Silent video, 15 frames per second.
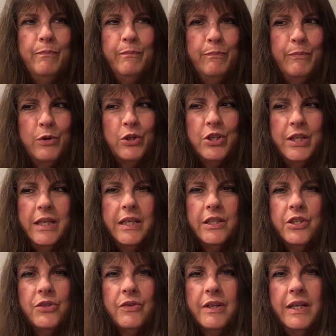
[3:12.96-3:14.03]
push the
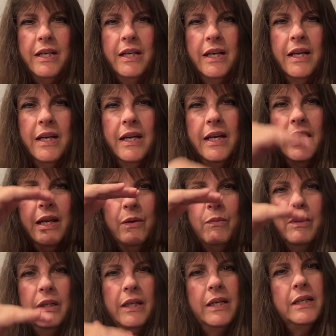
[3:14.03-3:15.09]
history and it
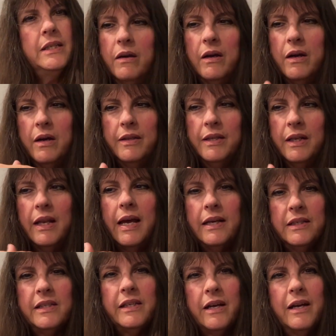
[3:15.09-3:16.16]
would list the
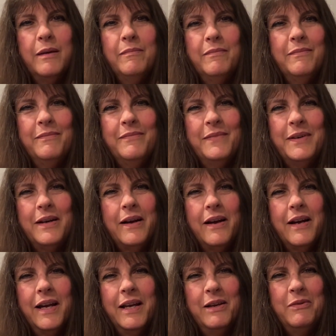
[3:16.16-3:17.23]
last time
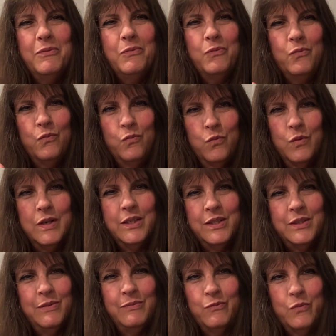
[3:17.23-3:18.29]
I
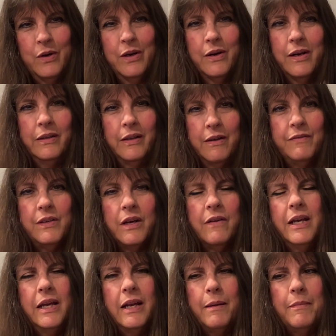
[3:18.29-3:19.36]
was where I left off.
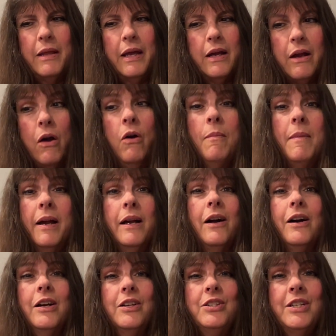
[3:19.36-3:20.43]
I'm like, oh my
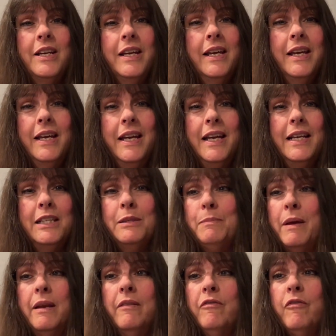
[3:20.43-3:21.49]
gosh, it's
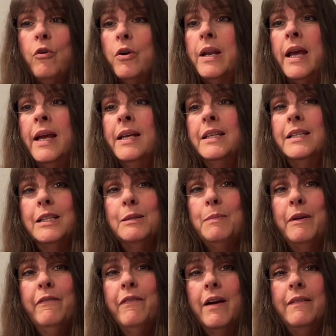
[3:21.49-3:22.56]
been 4 days. It's been
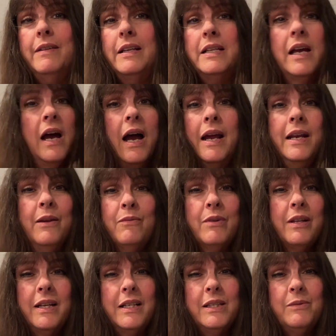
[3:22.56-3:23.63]
5 days. I didn't
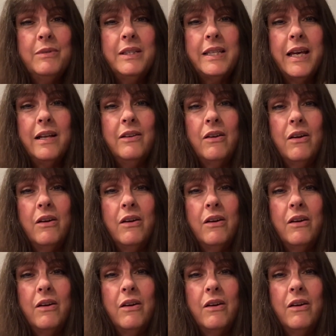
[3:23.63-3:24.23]
realize it was that long.